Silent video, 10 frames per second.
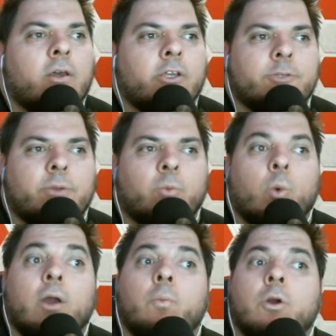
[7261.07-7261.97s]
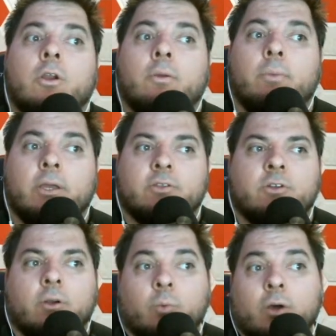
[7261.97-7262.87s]
You speak one word command.
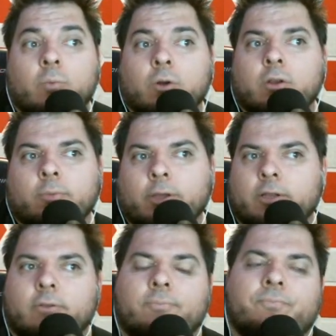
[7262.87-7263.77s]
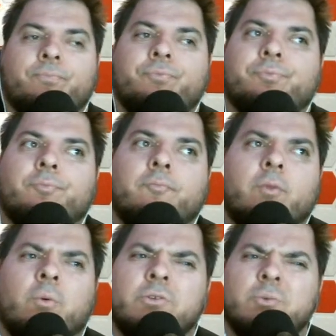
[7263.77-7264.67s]
One word command.
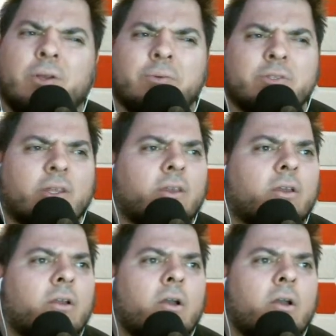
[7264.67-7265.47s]
What was the one I was thinking?